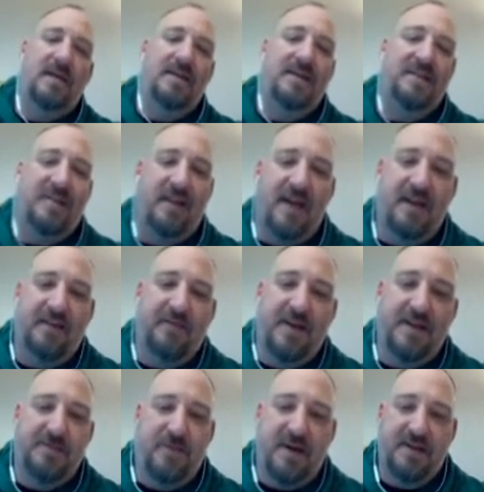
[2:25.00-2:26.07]
Select the
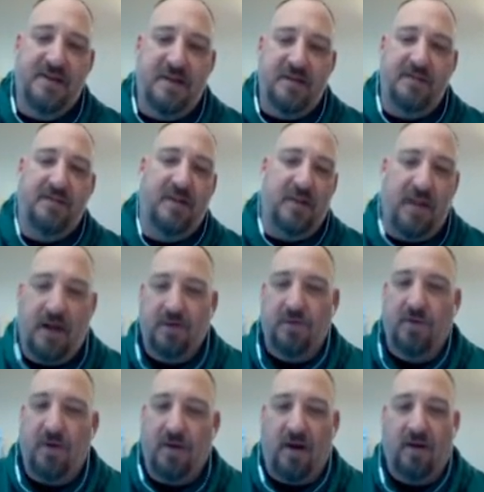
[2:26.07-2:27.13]
vice president if the
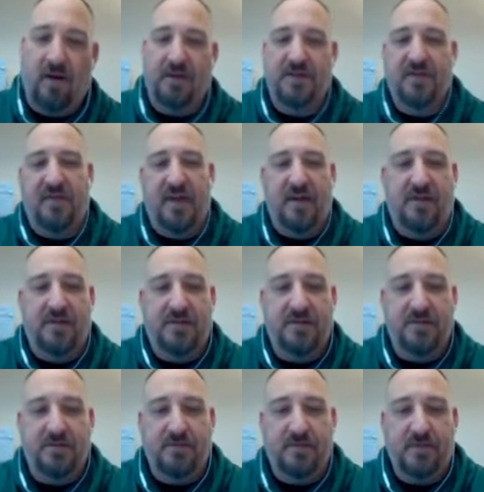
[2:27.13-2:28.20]
Electoral College fails
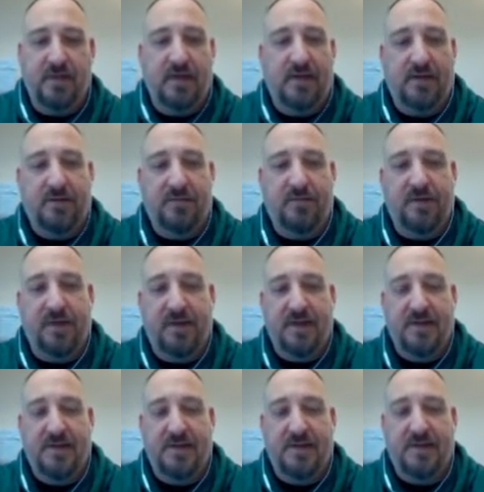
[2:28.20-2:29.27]
to. Really
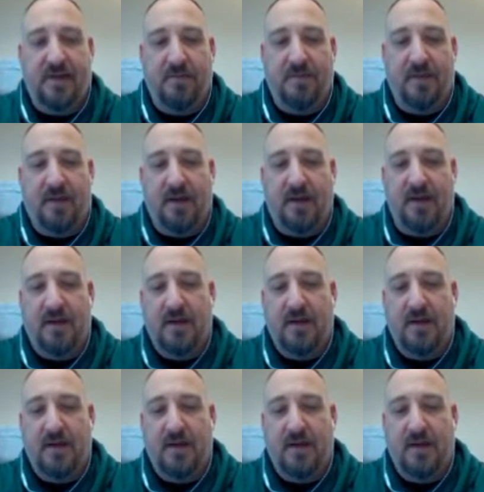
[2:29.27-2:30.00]
isn't something